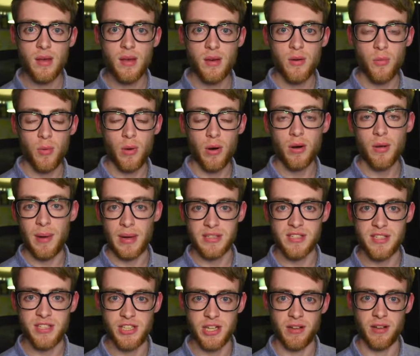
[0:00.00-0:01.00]
Welcome back to the
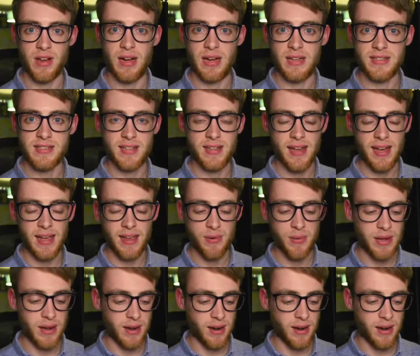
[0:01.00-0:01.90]
channel guys, today we are